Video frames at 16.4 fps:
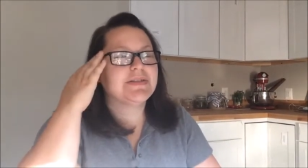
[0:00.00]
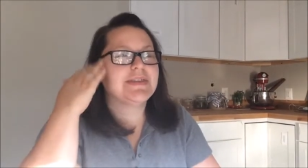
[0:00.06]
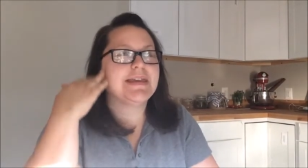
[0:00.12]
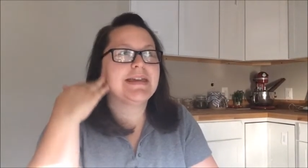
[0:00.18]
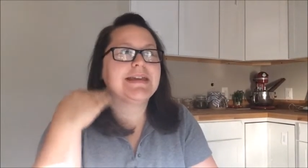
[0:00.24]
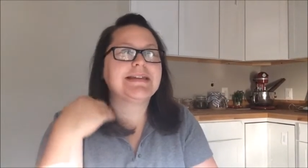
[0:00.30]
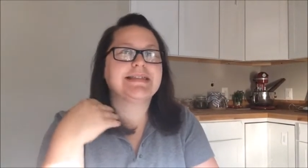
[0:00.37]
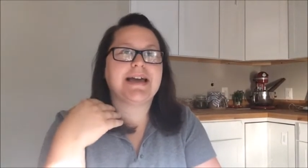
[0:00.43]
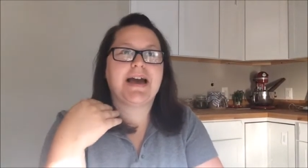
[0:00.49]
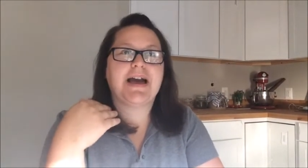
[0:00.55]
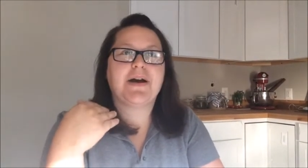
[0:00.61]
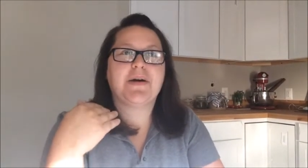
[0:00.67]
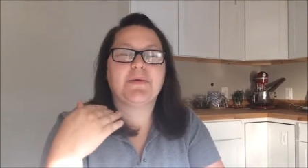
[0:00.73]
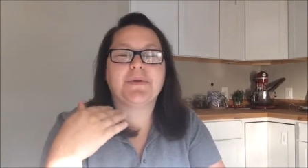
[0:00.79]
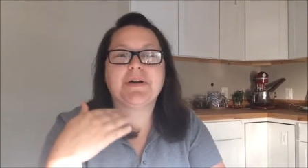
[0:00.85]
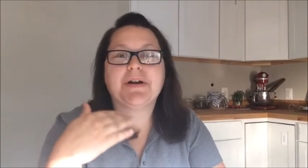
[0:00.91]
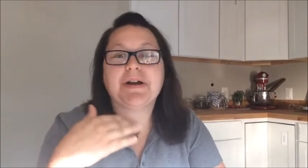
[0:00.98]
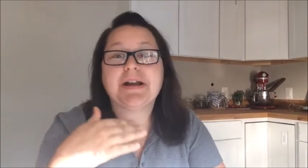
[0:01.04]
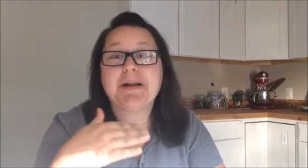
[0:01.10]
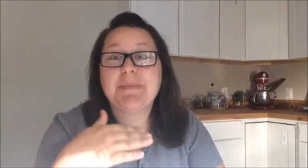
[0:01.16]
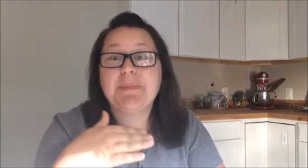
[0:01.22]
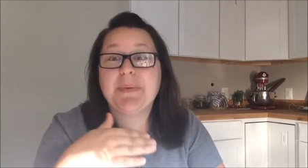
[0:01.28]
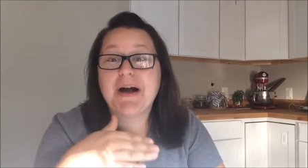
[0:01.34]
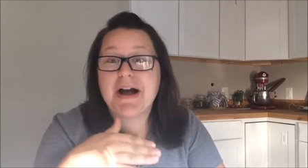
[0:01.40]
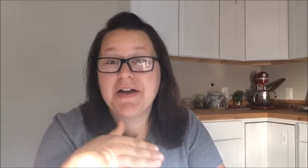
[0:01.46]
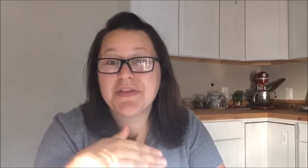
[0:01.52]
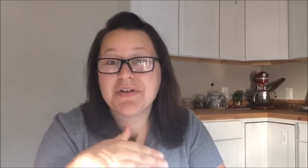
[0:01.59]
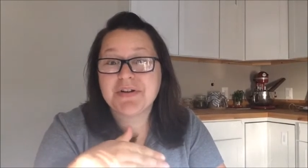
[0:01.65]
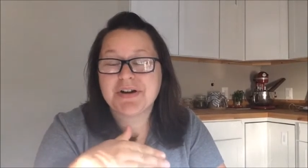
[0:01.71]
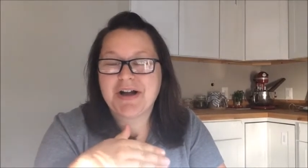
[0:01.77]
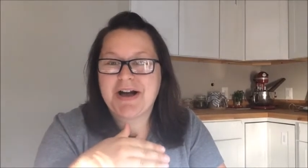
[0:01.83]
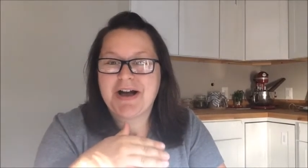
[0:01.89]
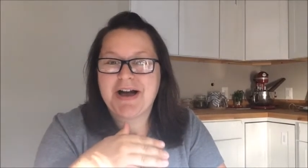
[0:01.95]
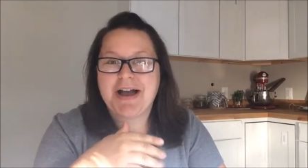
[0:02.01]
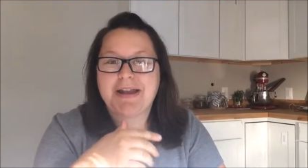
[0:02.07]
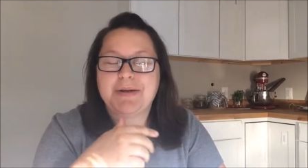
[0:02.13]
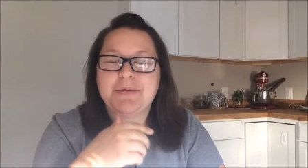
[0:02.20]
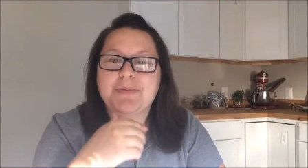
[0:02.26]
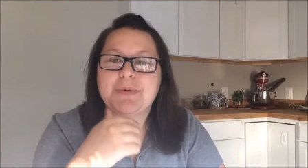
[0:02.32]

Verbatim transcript: think that we're going to bother God